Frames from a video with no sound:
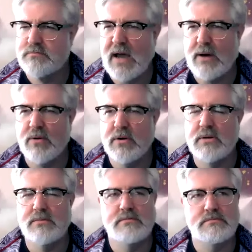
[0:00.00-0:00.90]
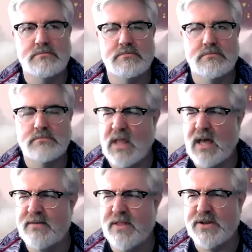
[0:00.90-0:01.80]
Power
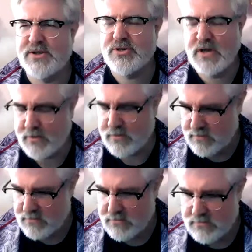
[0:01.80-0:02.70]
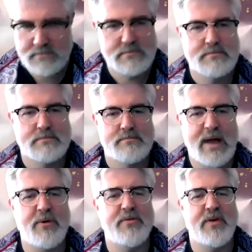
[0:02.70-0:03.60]
Live Lunch. No,
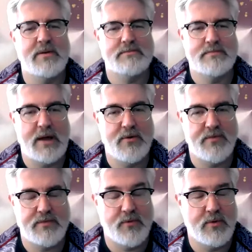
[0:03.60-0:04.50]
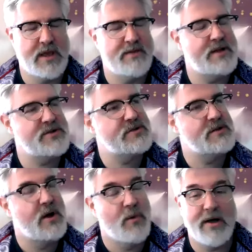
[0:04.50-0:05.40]
Power F- Power Four Live Lunch.
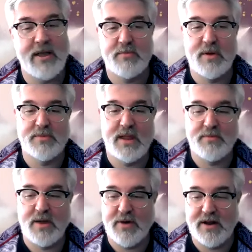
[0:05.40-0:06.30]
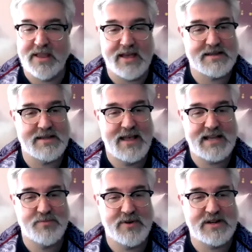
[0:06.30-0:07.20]
Wow, I can't remember the name of my podcast.
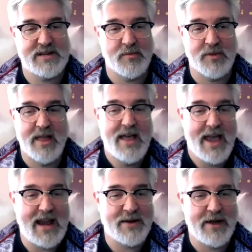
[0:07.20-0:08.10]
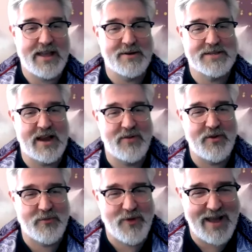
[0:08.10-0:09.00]
That's pretty terrible. Anyway, it was
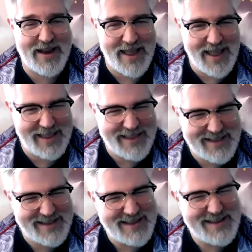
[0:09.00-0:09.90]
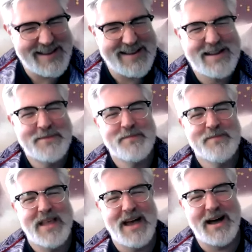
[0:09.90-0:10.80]
every Friday,
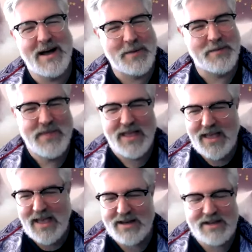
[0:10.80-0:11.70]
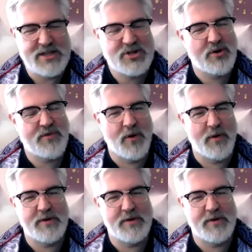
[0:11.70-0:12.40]
um, and the short form